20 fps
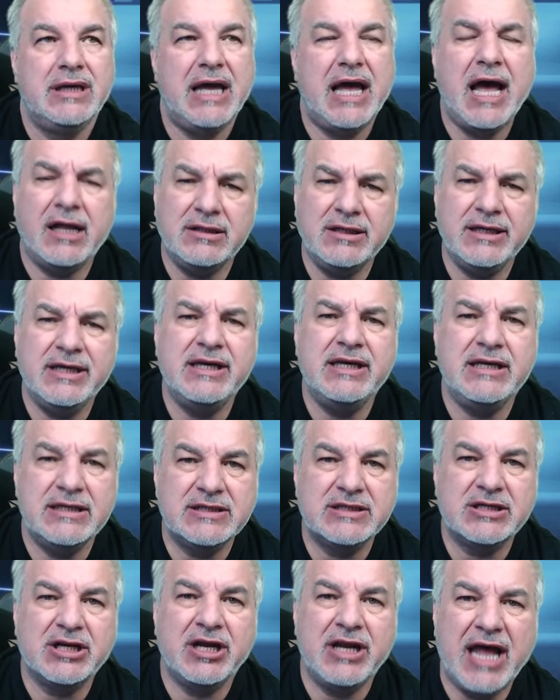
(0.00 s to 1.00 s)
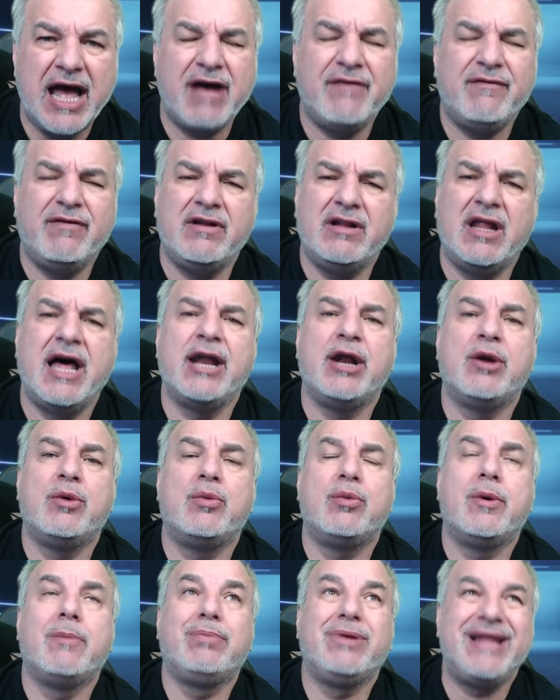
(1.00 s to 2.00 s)
LE is going to have a lot of
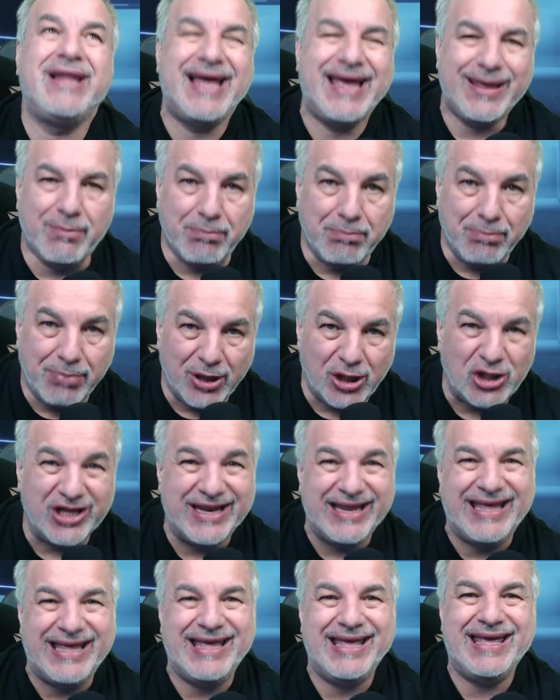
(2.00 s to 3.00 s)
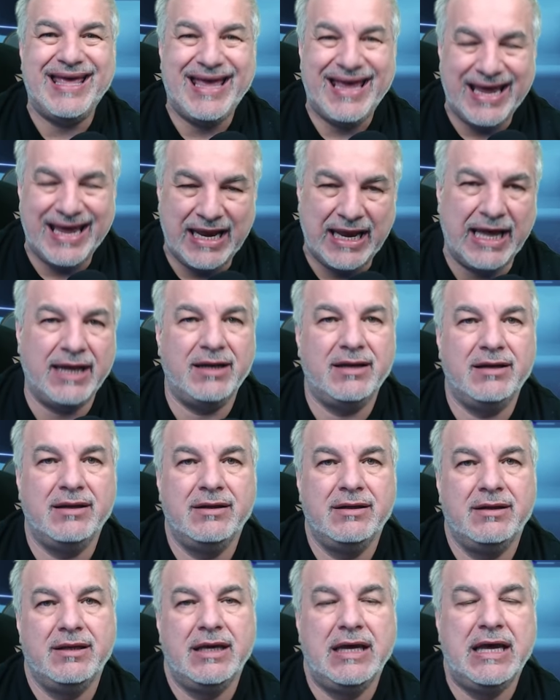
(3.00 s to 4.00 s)
replayability in it.
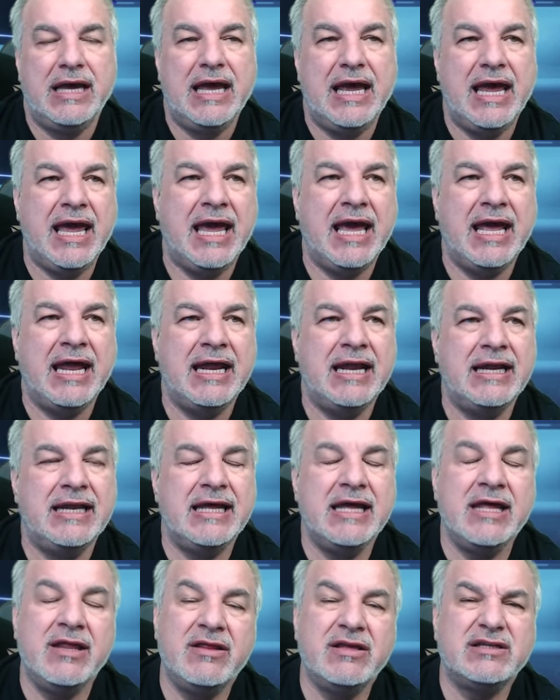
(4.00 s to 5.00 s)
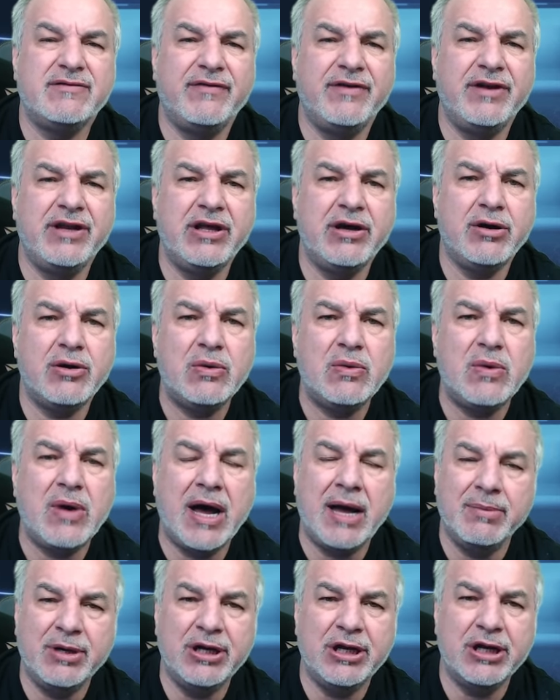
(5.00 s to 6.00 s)
And in this video,
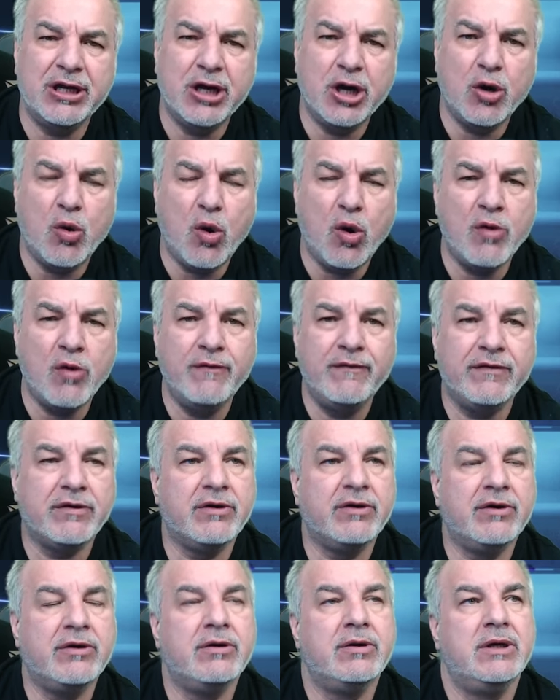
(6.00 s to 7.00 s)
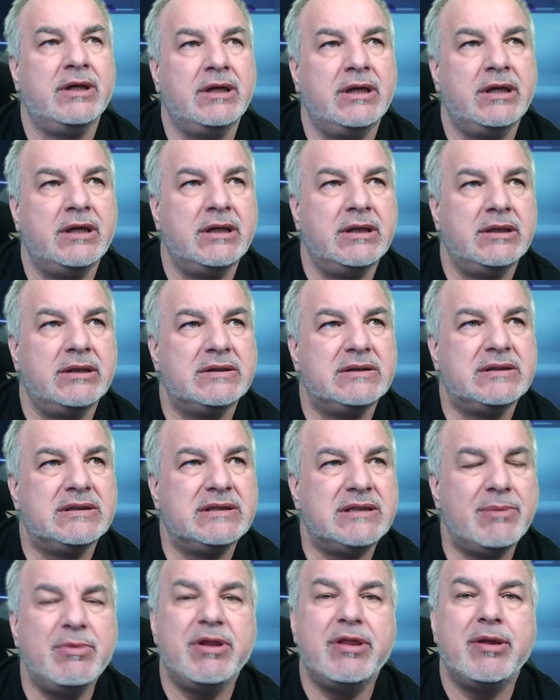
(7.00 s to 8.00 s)
I'm going to go over
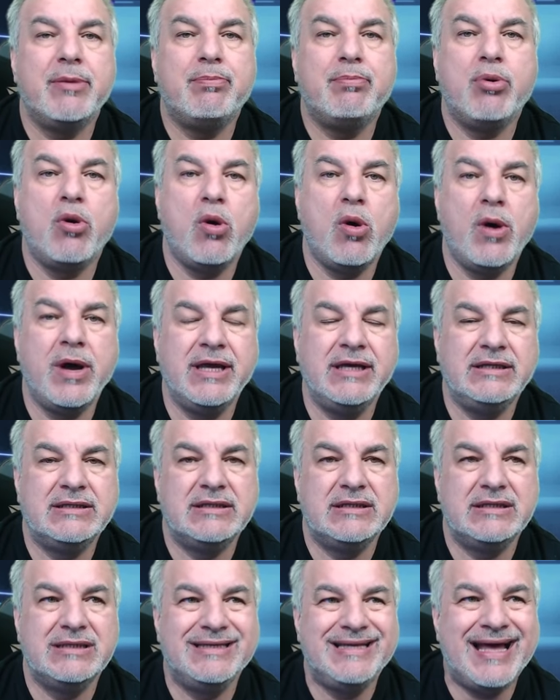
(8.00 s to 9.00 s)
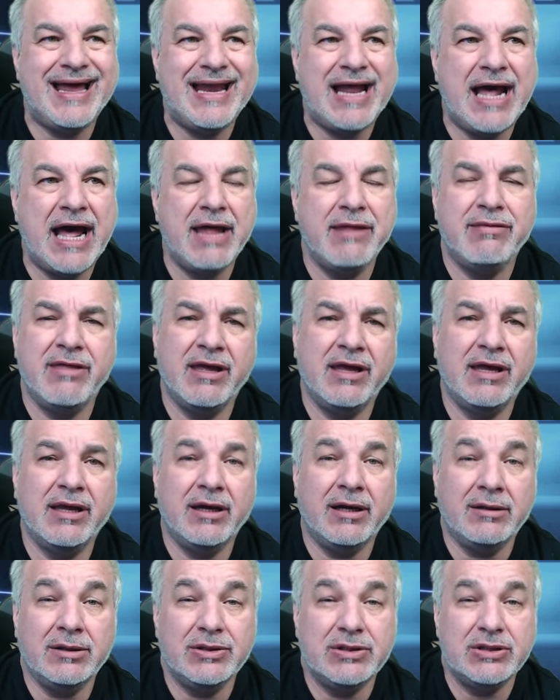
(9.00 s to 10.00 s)
some of the points that I think
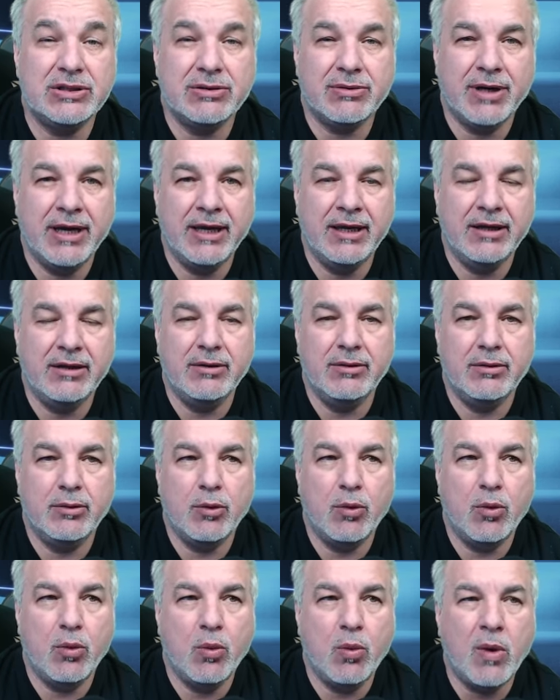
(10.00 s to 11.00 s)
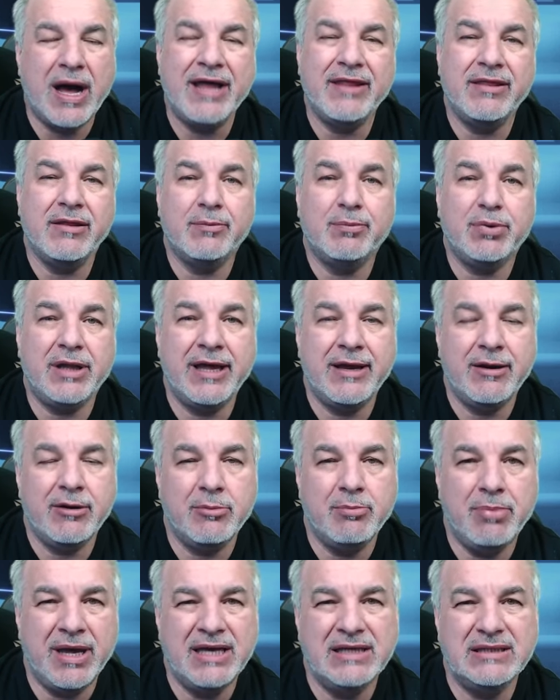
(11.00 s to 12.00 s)
illustrate why the player
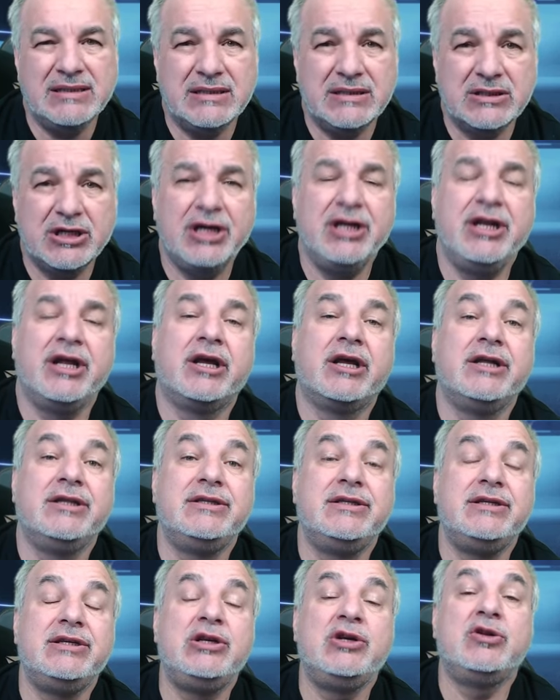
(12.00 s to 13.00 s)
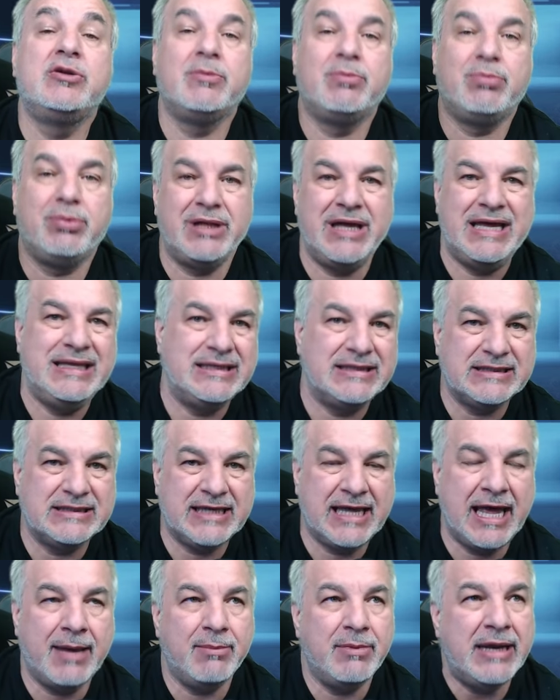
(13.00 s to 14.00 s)
base is going to continue to play this
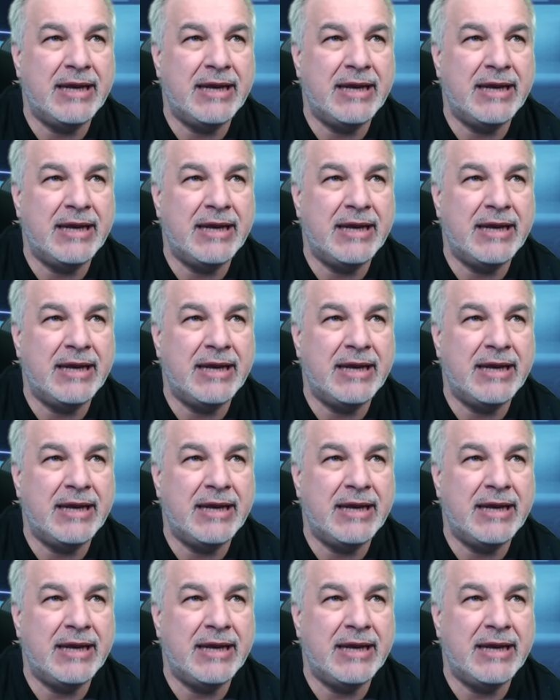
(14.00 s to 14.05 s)
game.